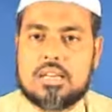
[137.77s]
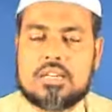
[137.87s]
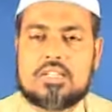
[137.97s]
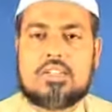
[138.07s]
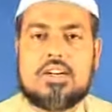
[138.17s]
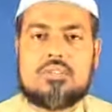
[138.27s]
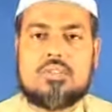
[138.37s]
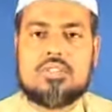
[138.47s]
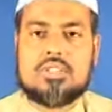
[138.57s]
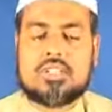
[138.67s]
Let us try to
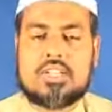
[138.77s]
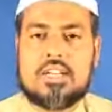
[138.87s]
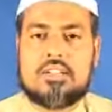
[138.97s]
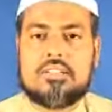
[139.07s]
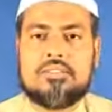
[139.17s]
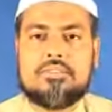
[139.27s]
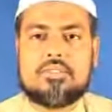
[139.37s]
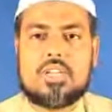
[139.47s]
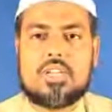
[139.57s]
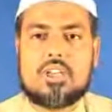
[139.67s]
understand.
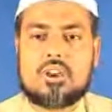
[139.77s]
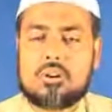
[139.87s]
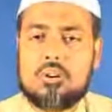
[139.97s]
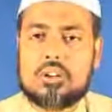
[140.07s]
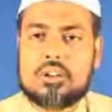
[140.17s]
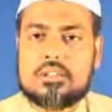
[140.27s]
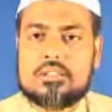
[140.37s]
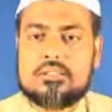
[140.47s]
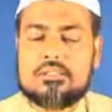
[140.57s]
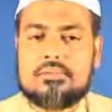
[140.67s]
Qul
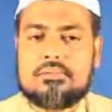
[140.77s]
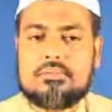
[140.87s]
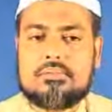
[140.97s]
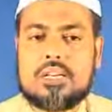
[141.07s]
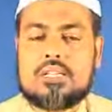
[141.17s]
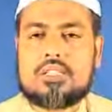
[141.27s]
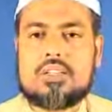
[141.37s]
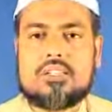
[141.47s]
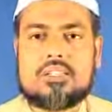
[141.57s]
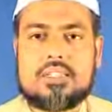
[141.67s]
means
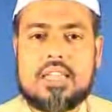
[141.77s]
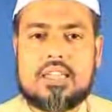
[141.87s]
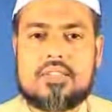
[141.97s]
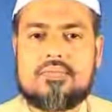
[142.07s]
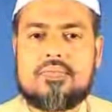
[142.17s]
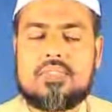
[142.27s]
say.